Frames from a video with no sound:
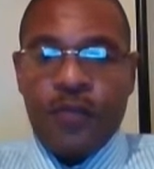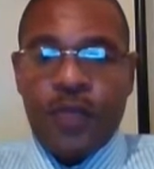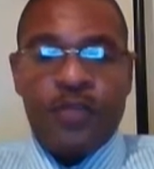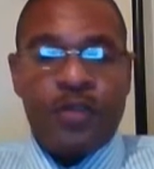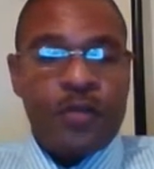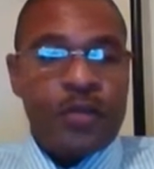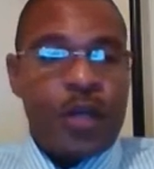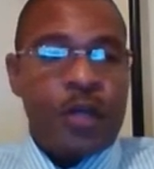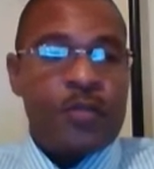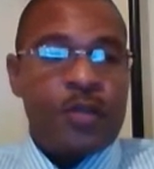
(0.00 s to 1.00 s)
And
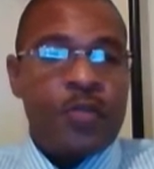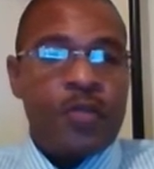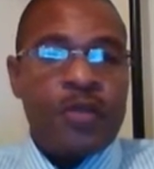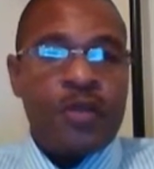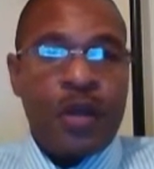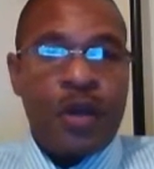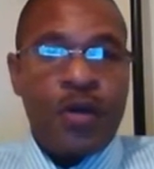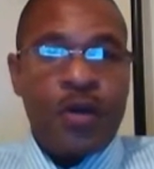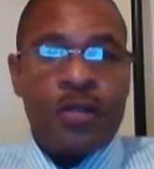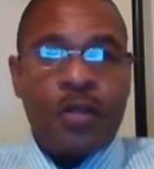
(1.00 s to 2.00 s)
sometimes it can be
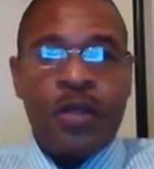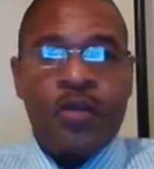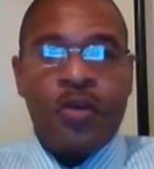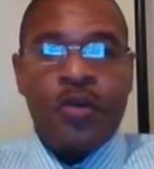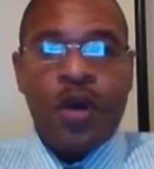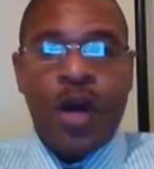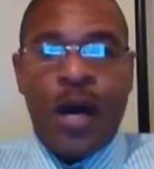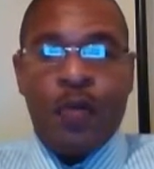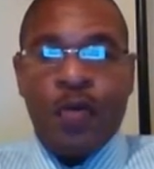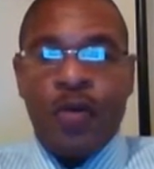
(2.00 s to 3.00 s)
scary to say, you know what,
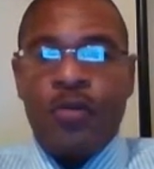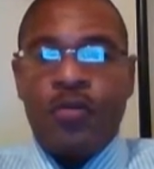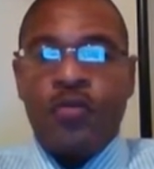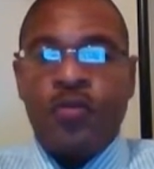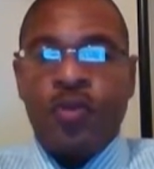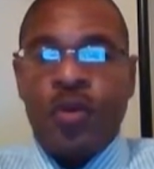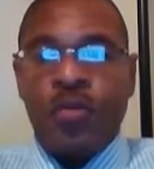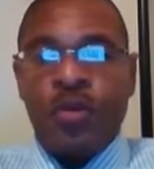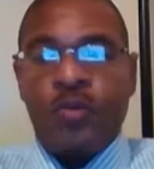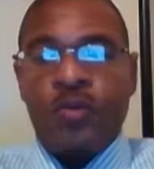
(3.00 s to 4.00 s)
I want to do more,
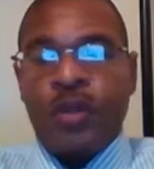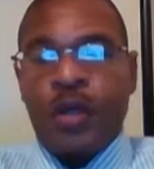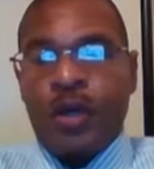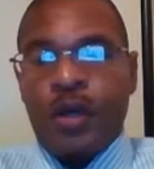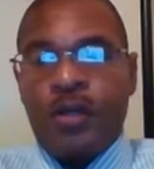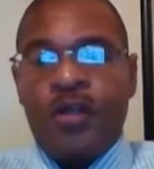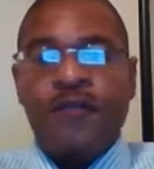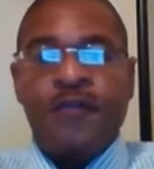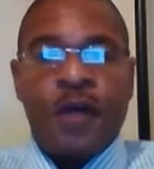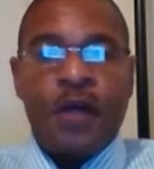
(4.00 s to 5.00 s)
but I'm scared. And that's
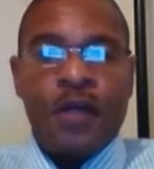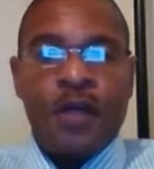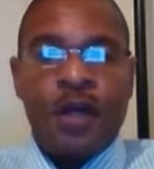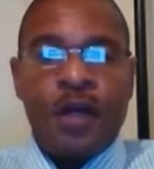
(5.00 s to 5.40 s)
fine.